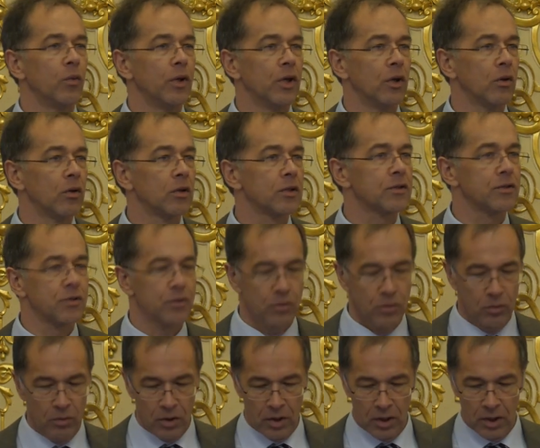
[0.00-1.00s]
We
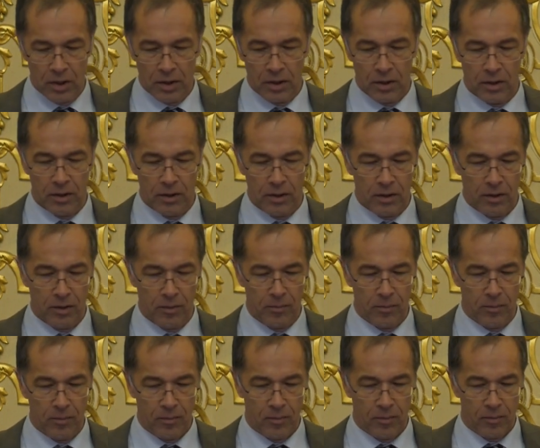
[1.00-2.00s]
also
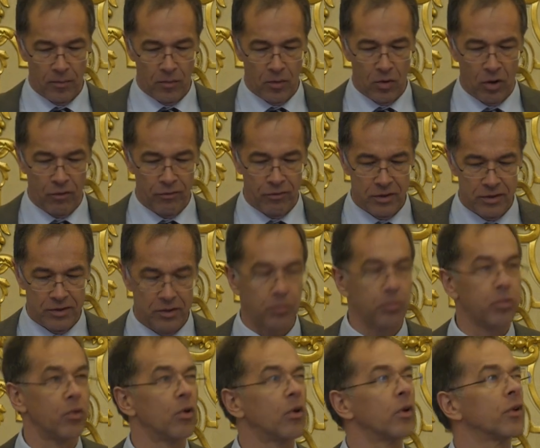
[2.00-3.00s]
offer
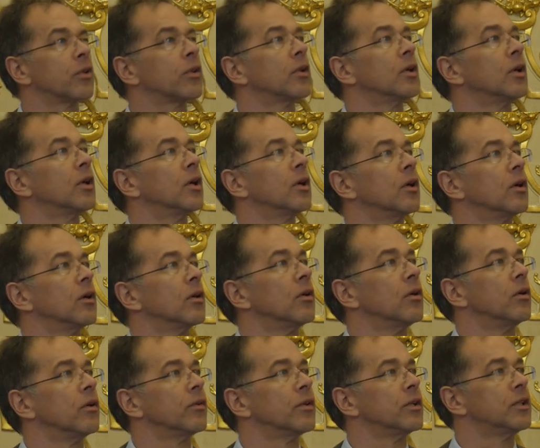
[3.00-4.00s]
support
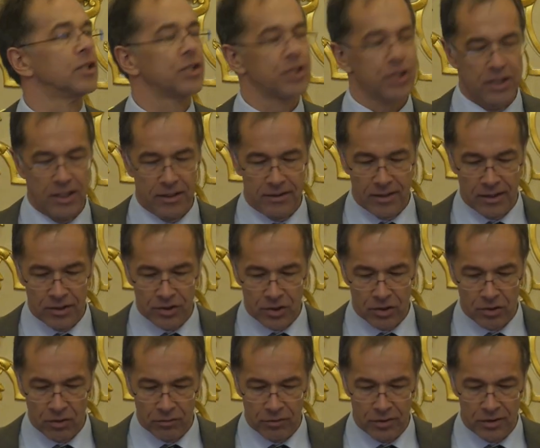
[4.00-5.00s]
on the
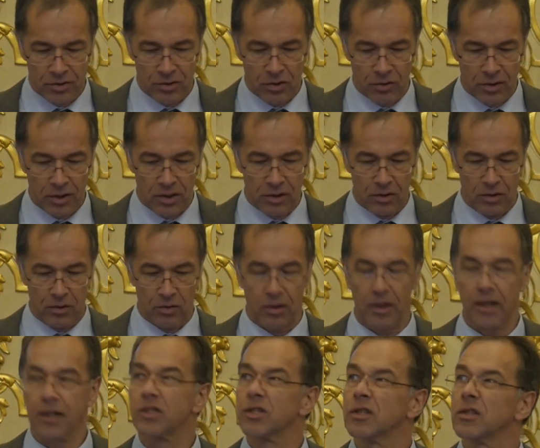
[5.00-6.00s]
digitization of historical
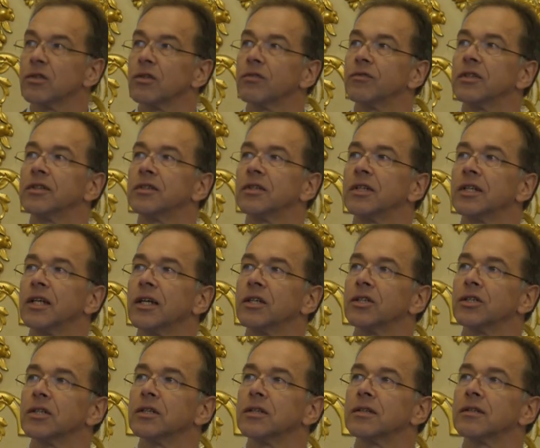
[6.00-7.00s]
collections of
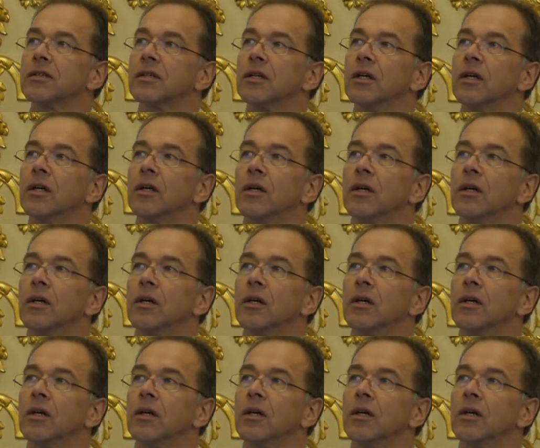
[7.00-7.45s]
dissertations,